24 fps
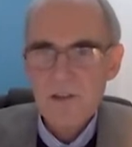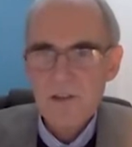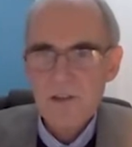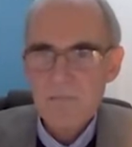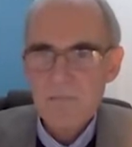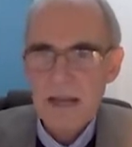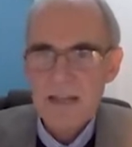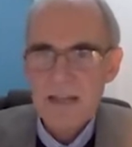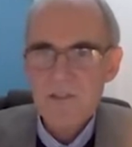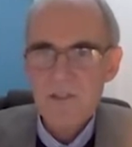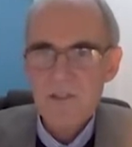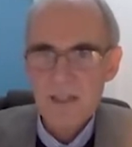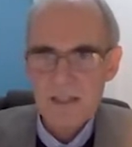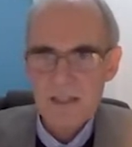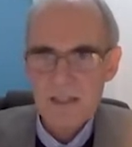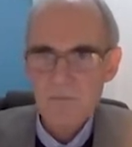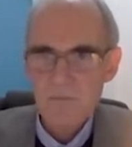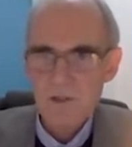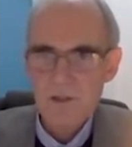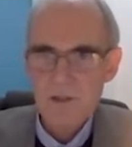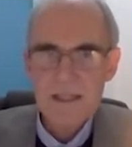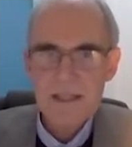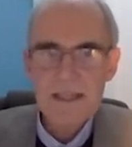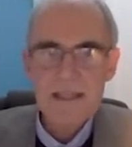magic
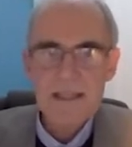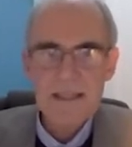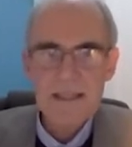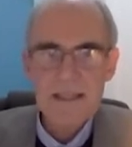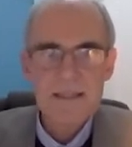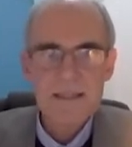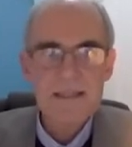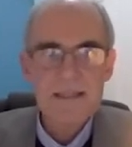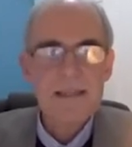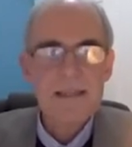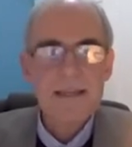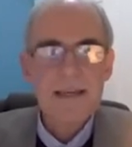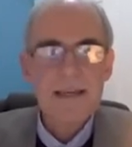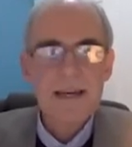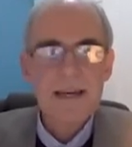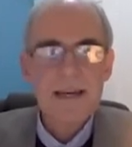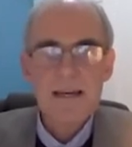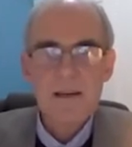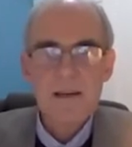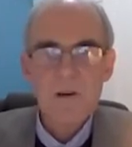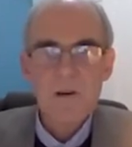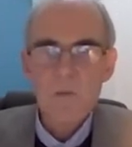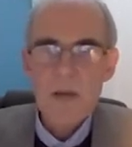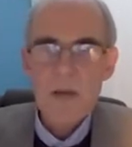bullet here.
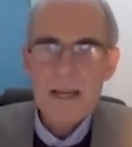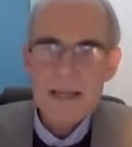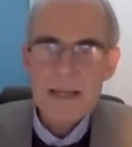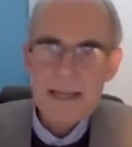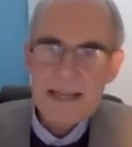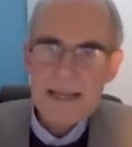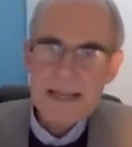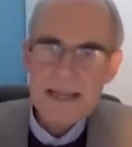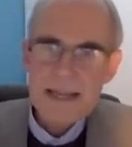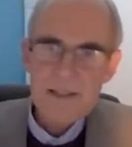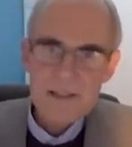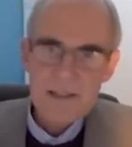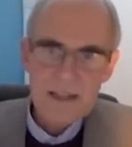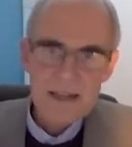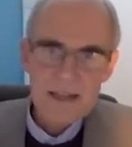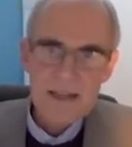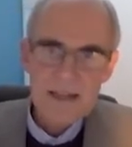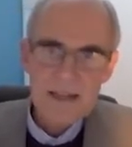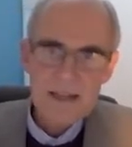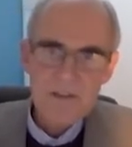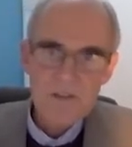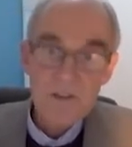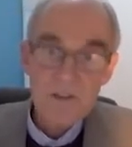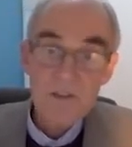We need
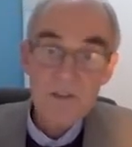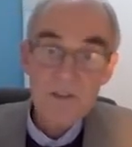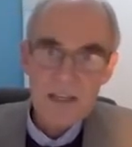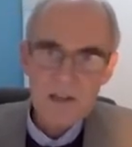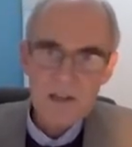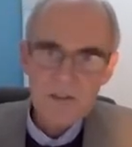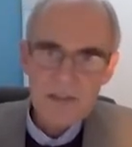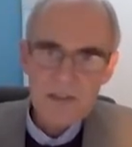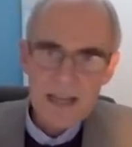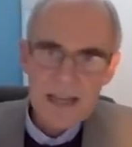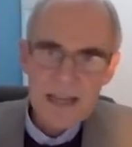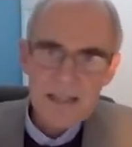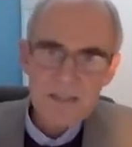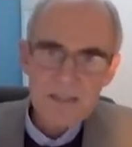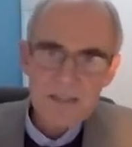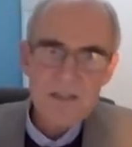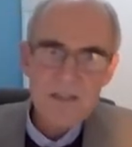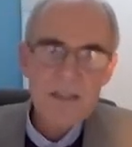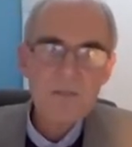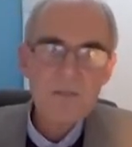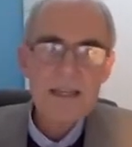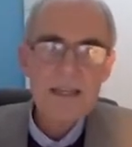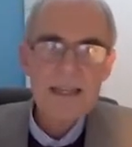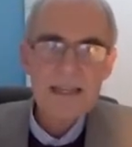to think
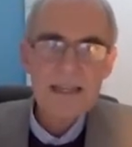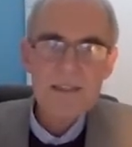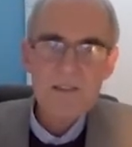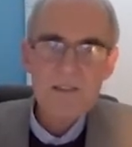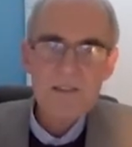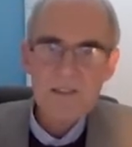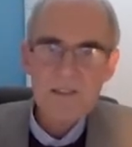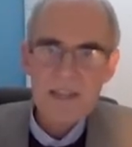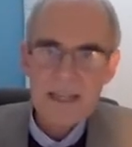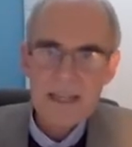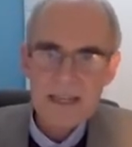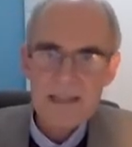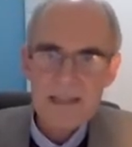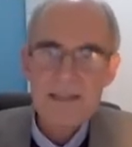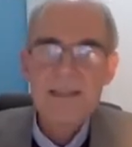creatively. We need to think